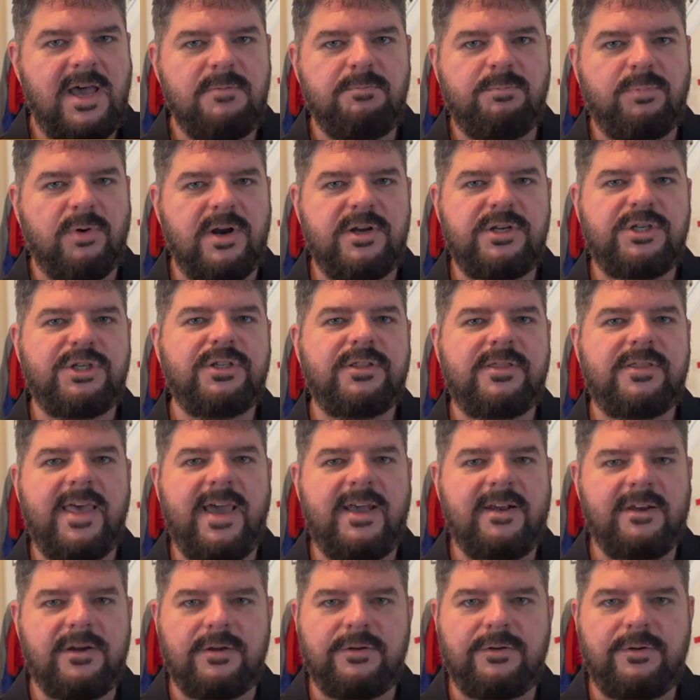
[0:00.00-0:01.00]
brush
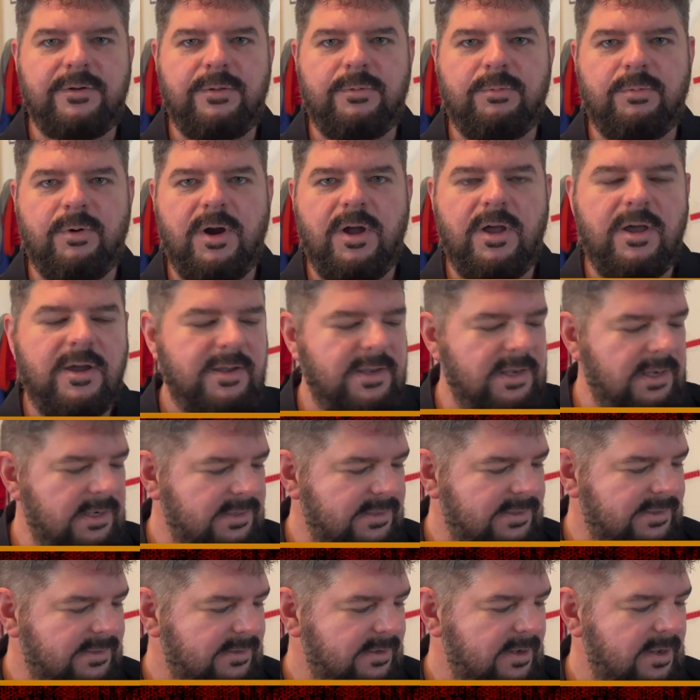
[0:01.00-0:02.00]
that under the rug
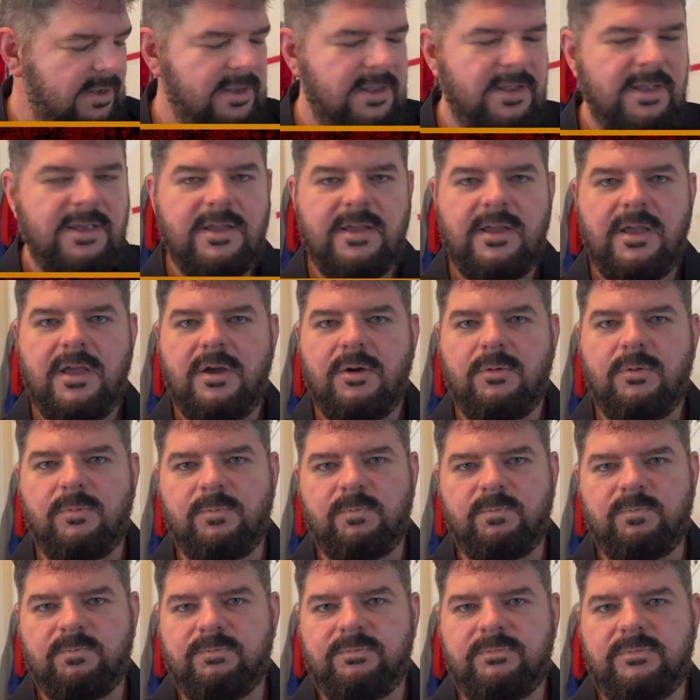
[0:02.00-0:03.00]
as,
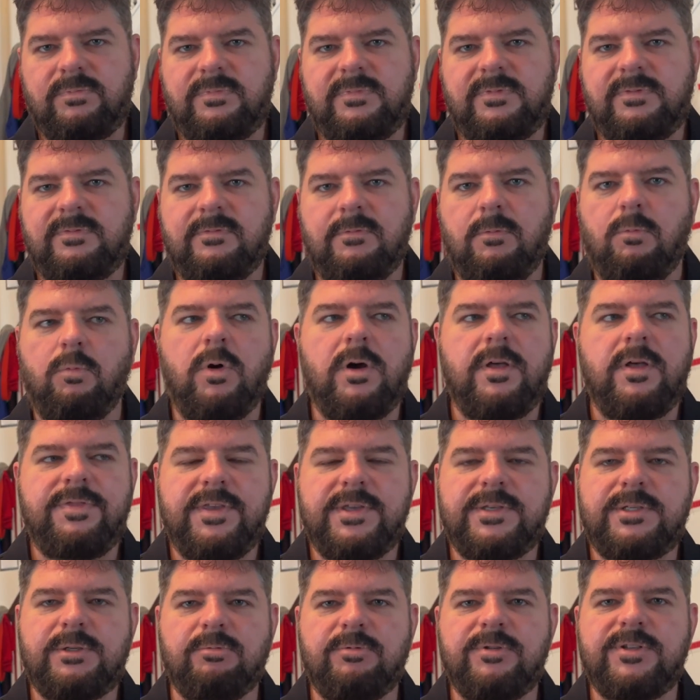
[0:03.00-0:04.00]
well,
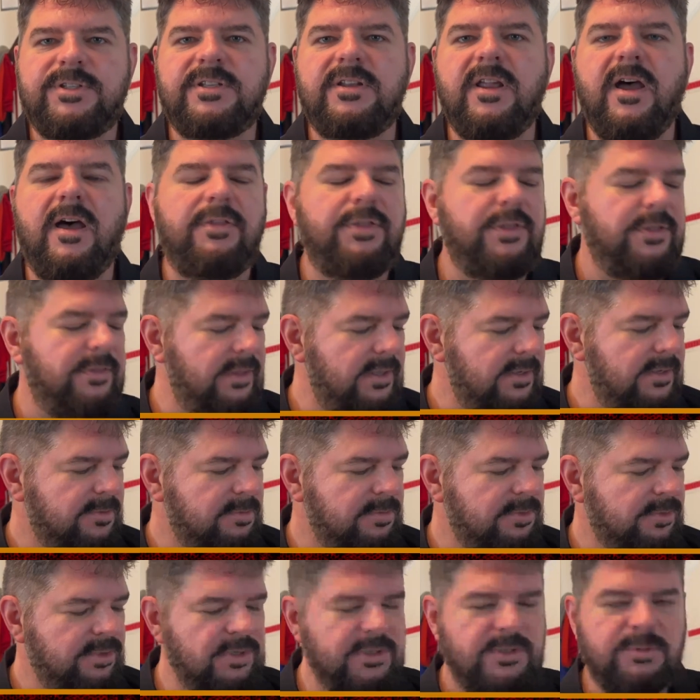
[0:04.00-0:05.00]
this was nothing. This
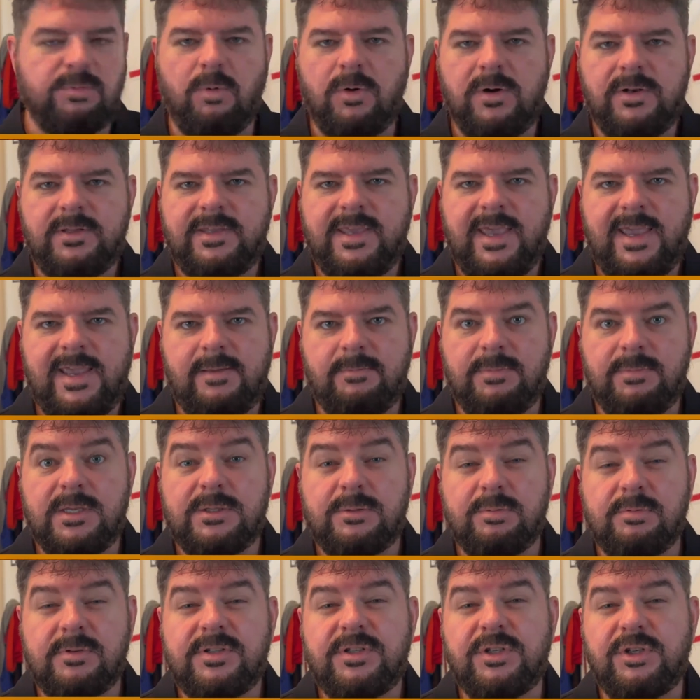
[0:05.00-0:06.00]
was just one game.
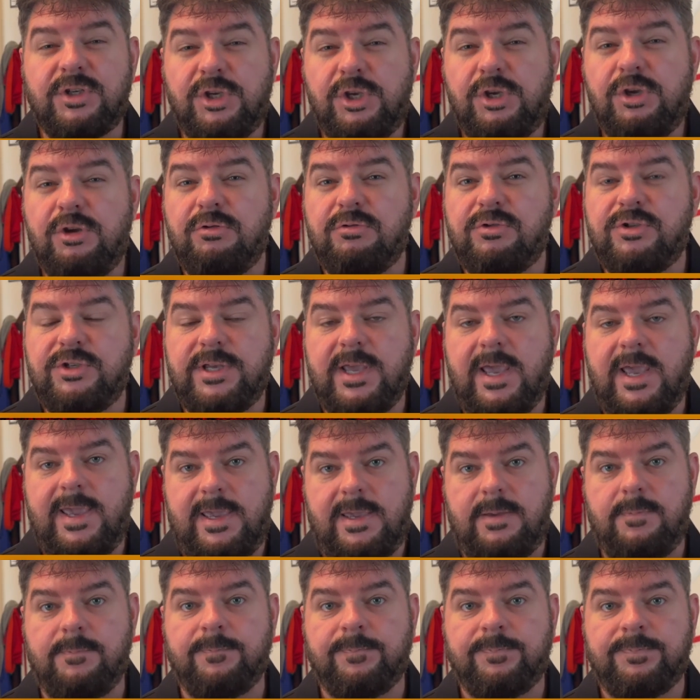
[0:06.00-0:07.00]
This was a huge
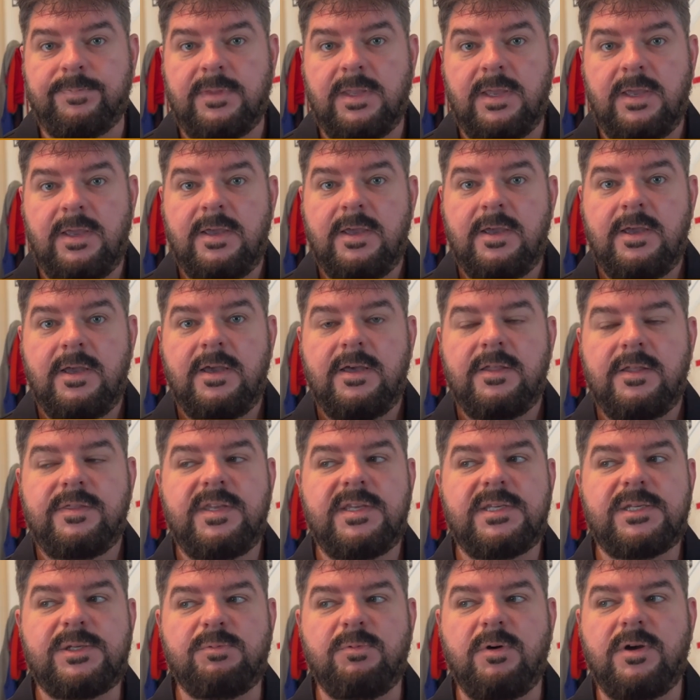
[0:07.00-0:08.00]
game.
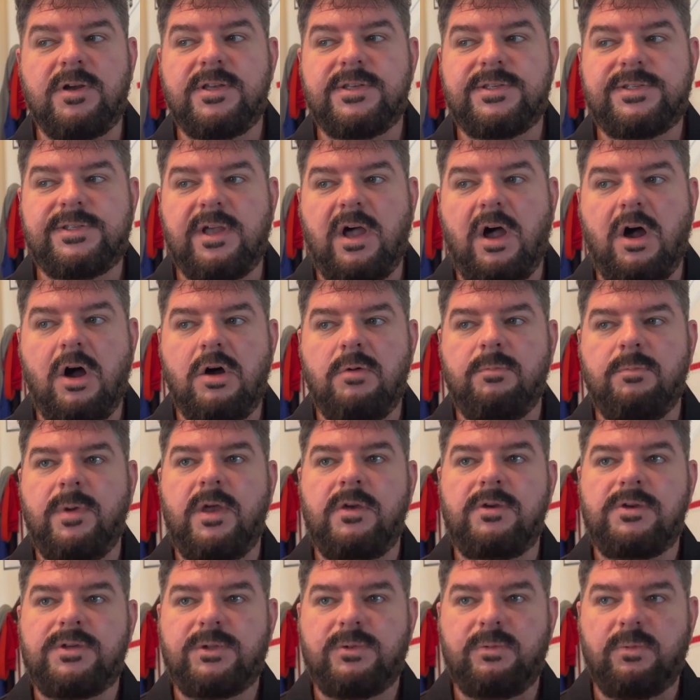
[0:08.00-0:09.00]
This was
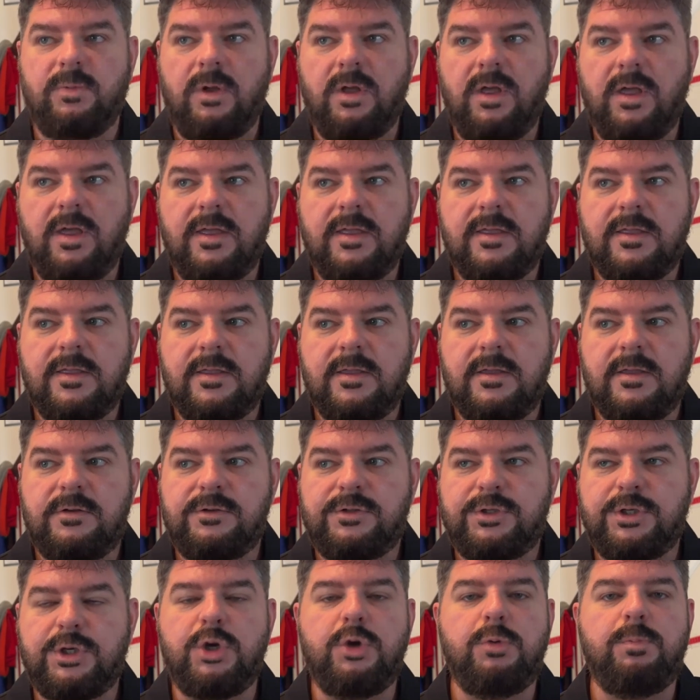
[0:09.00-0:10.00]
almost
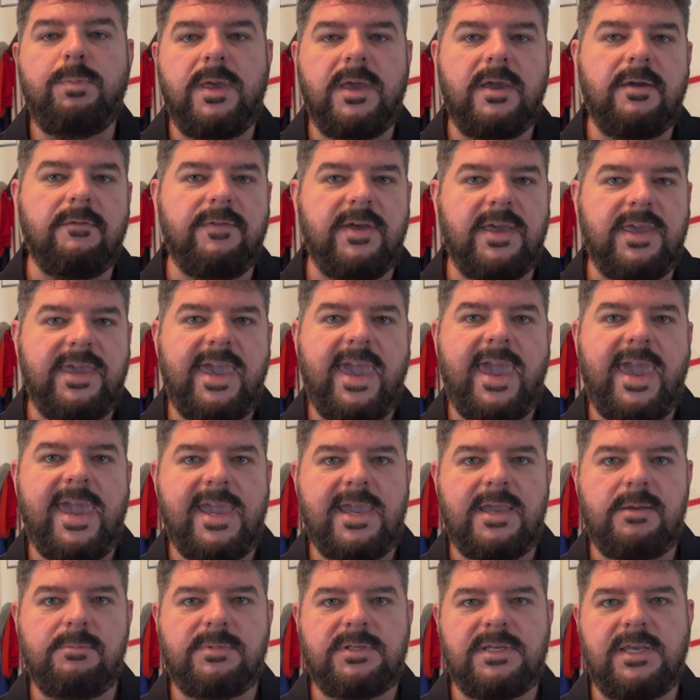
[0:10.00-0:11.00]
too big of a
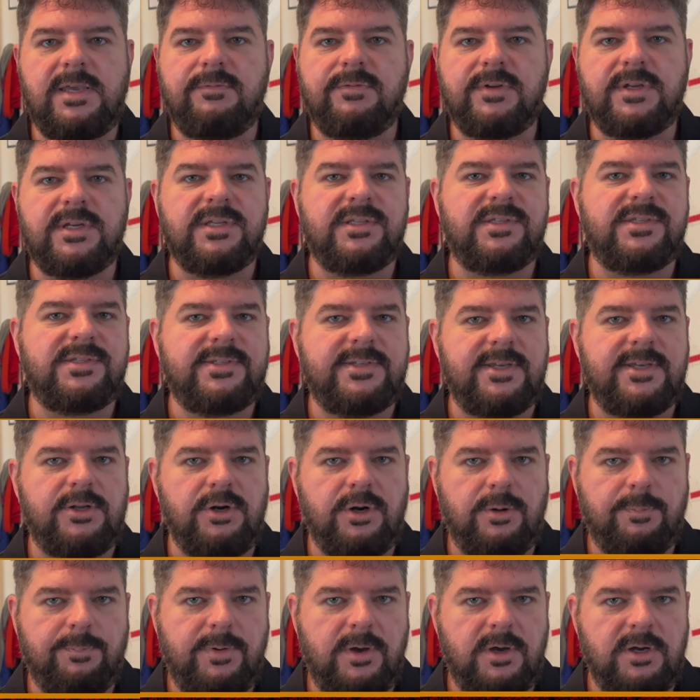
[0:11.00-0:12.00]
game to even
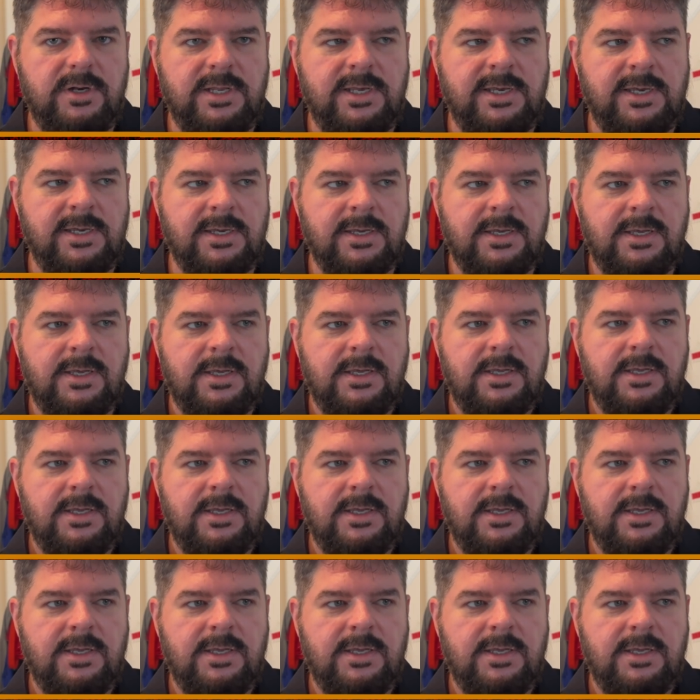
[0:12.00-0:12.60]
consider putting